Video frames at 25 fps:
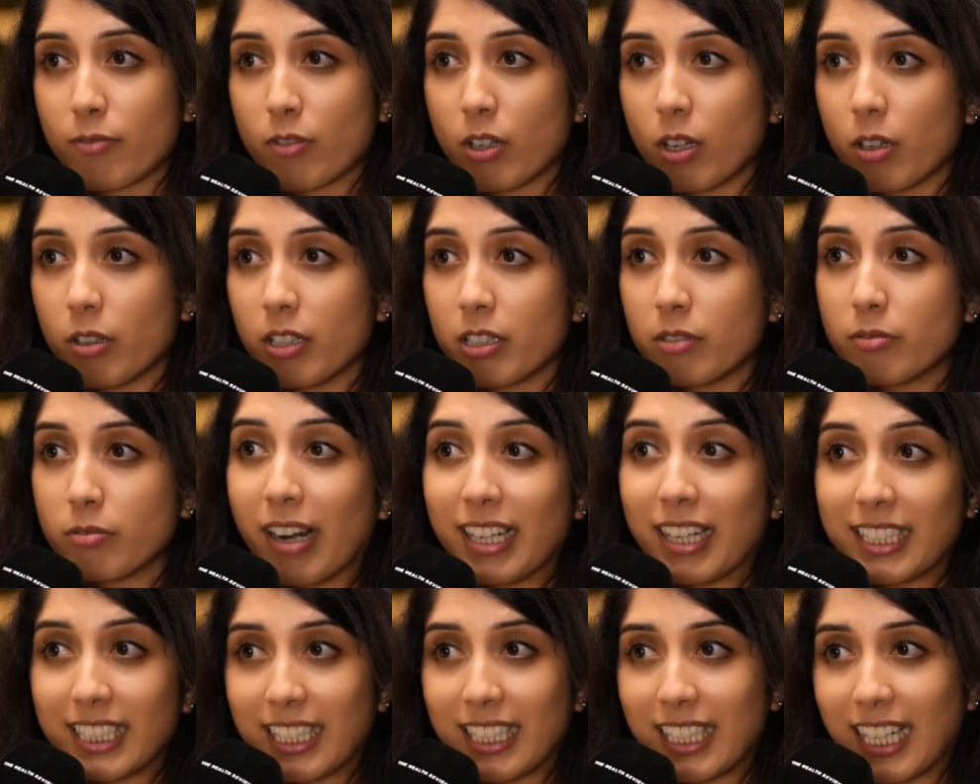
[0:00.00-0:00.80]
role in
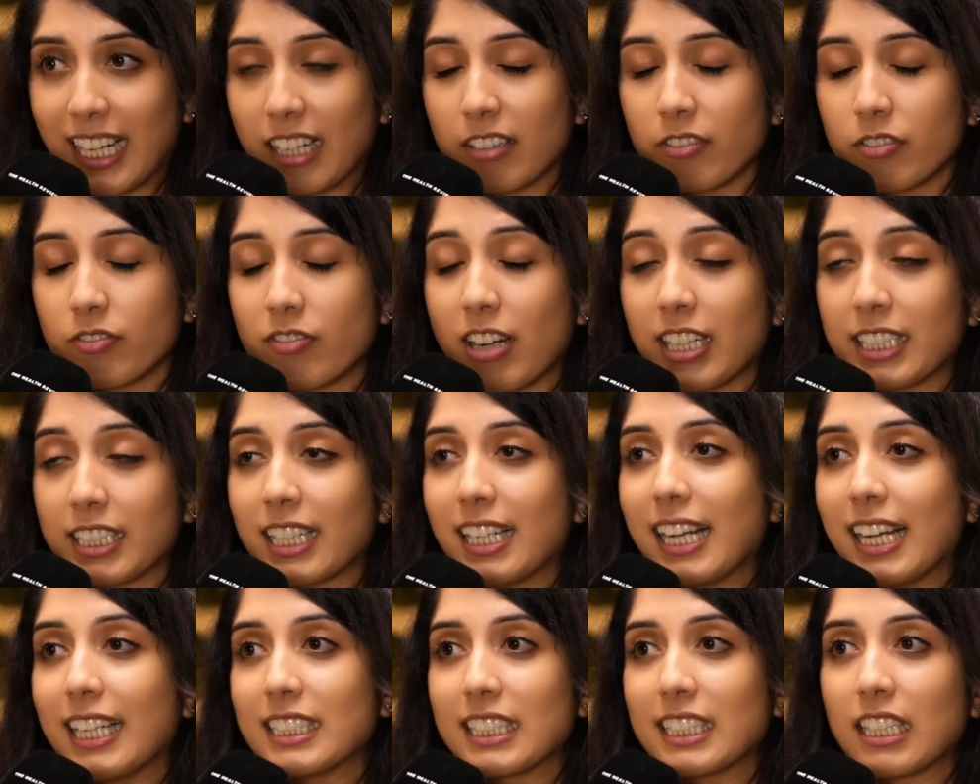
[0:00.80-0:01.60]

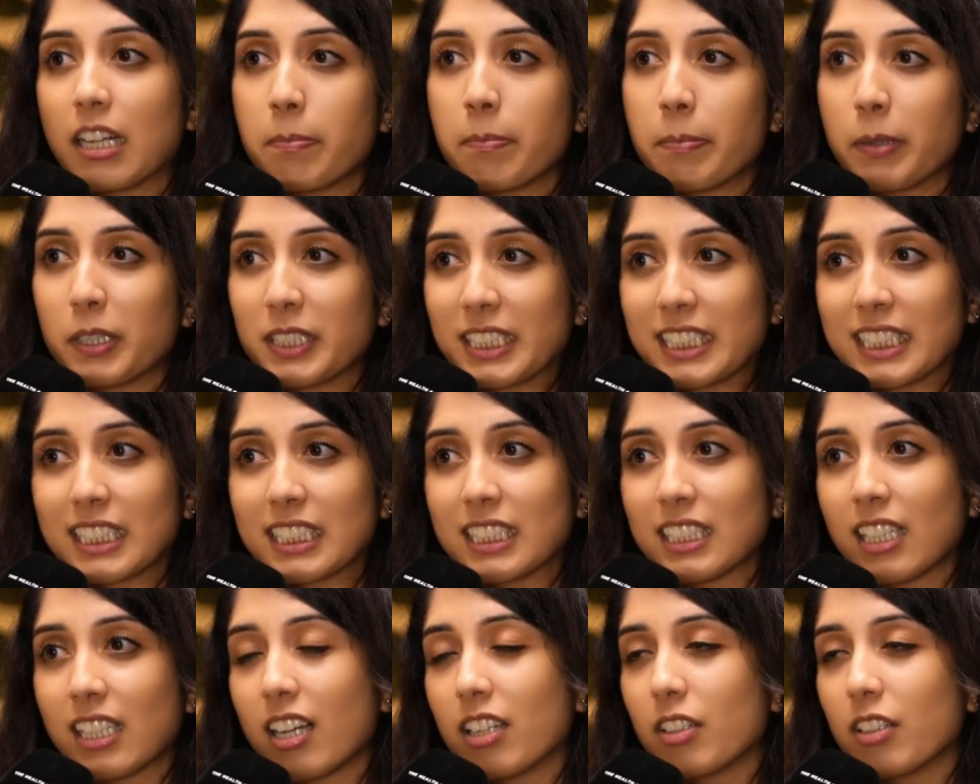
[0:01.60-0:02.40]
regulating our body's
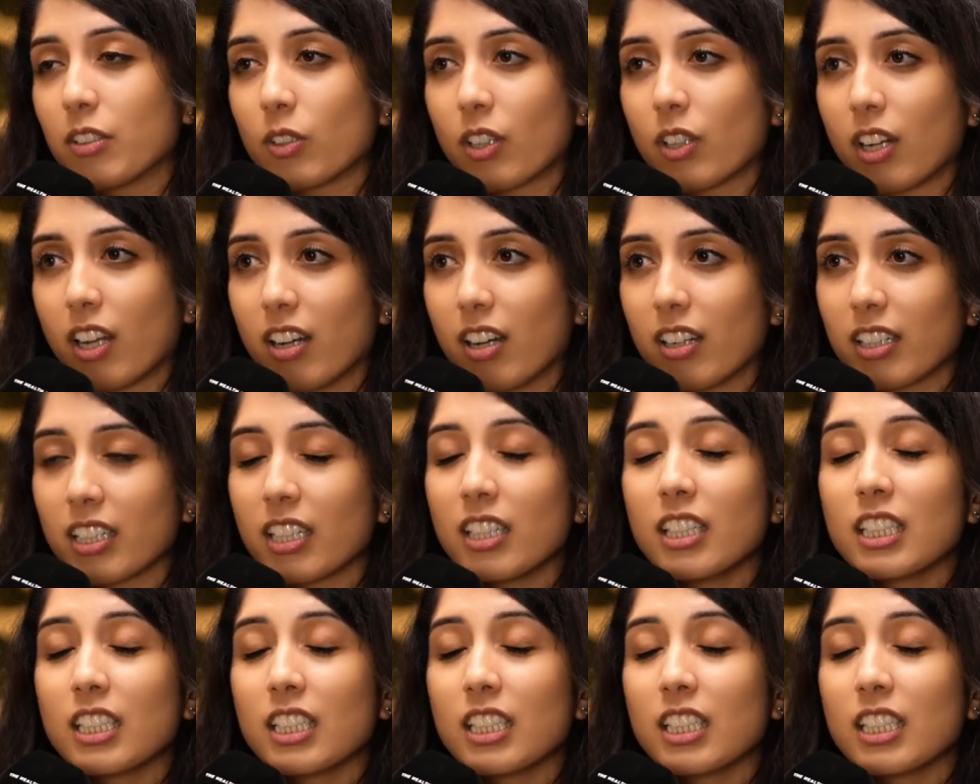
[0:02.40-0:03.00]
internal clock.